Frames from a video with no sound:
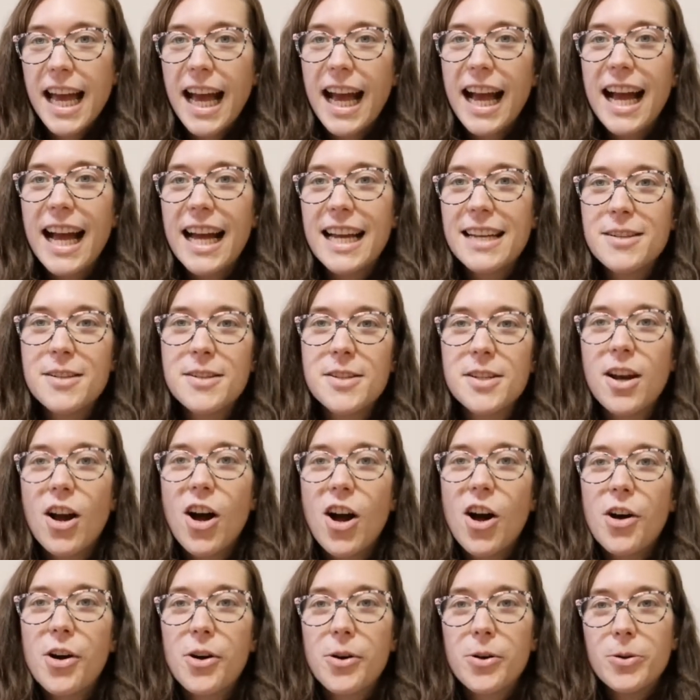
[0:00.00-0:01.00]
and
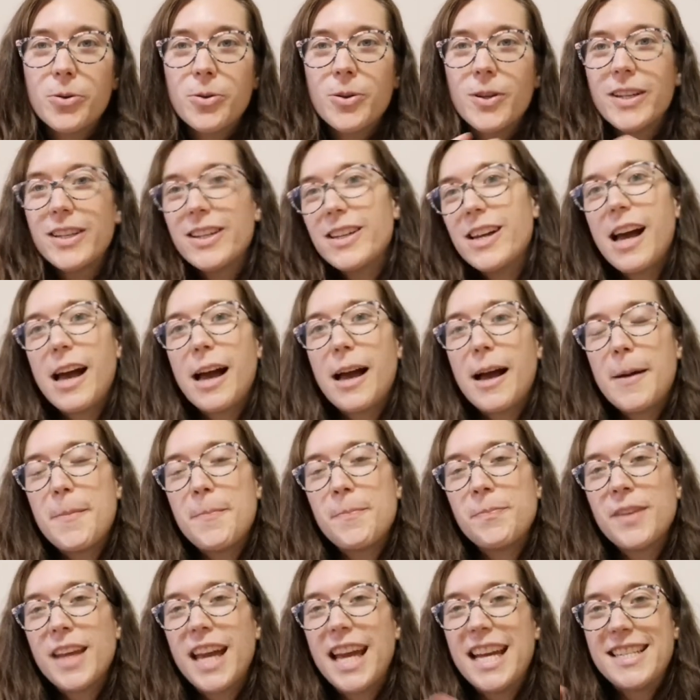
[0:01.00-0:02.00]
I'll
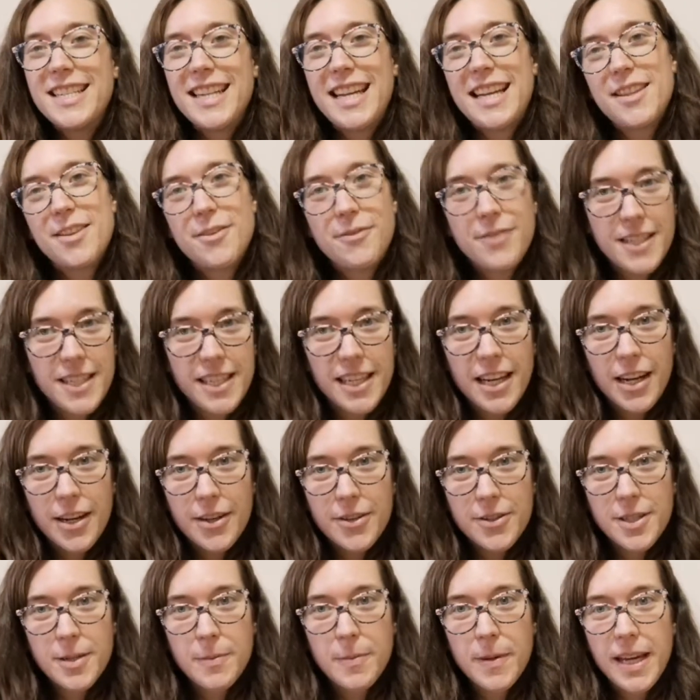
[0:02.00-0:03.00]
edit the
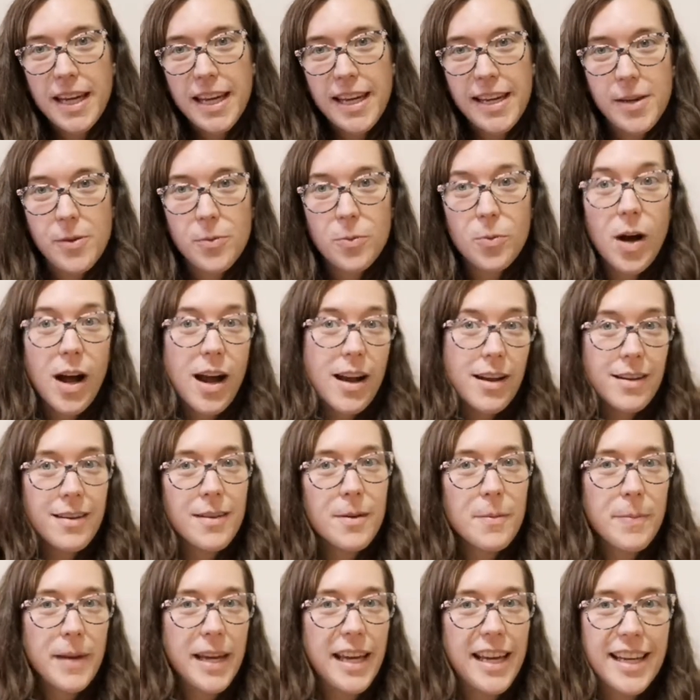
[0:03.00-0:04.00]
video to be
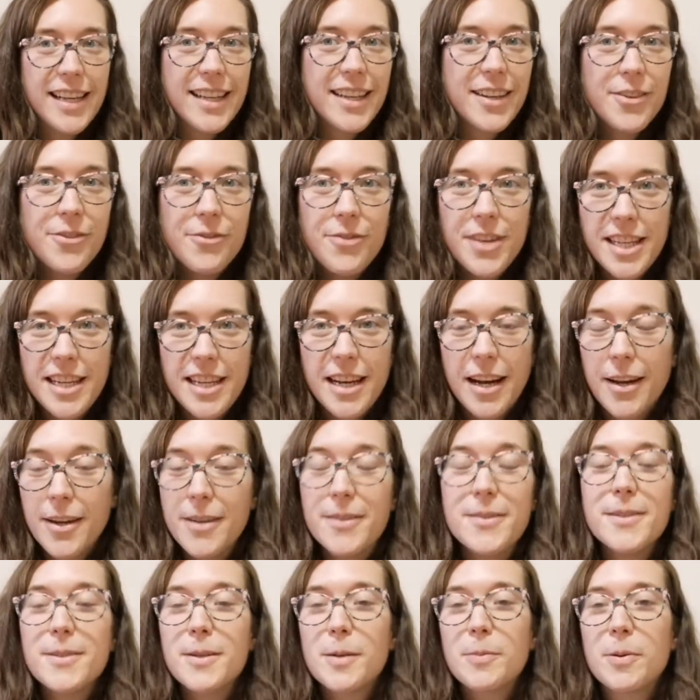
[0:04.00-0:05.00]
one big
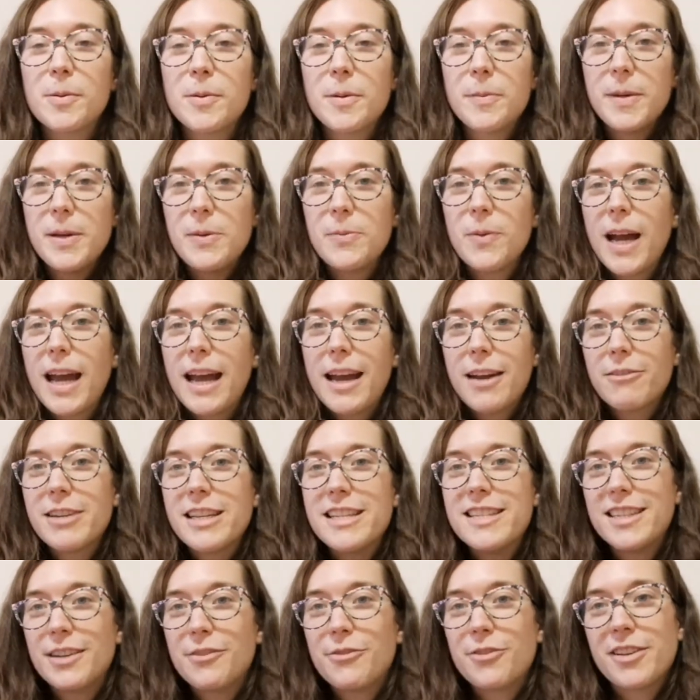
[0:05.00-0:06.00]
video, so I'll probably be
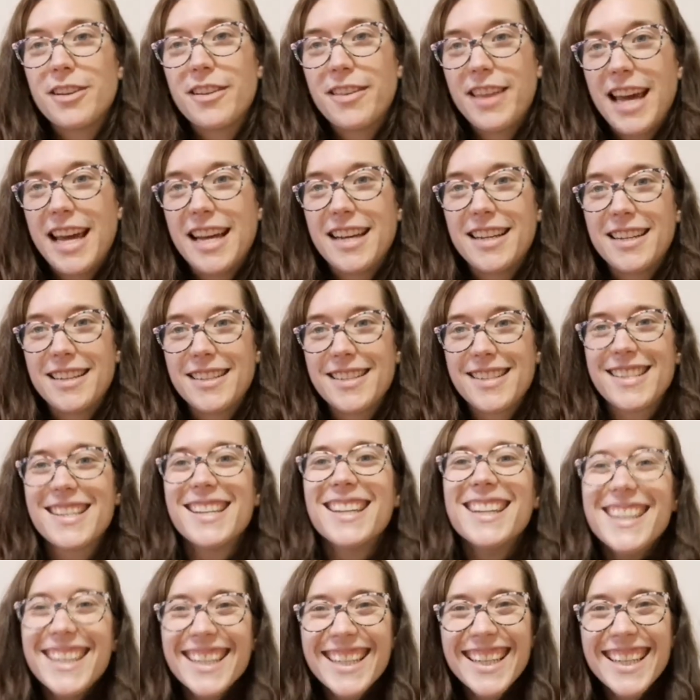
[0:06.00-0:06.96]
wearing different things